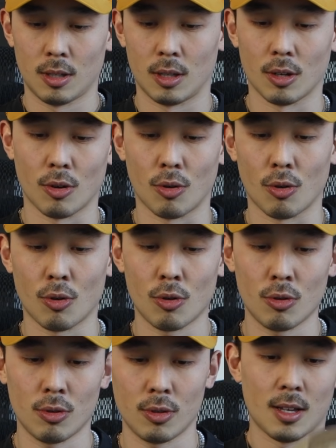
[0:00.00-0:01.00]
the hole,
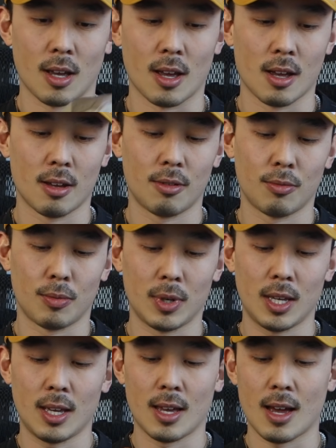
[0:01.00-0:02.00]
and we
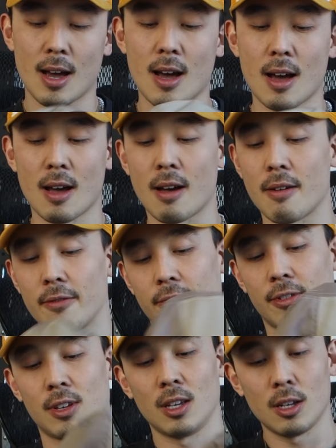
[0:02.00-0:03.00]
have
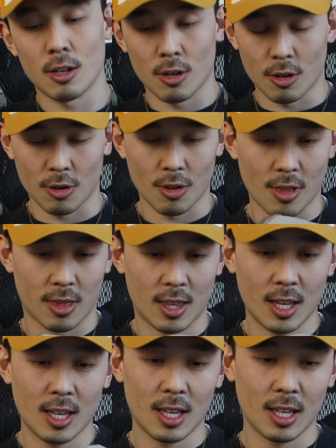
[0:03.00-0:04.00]
here
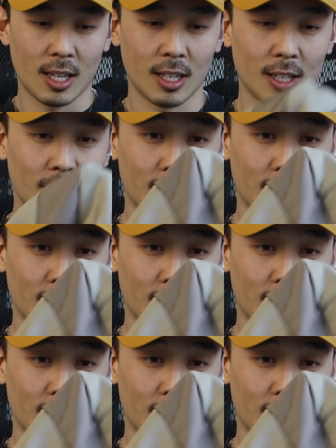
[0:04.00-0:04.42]
the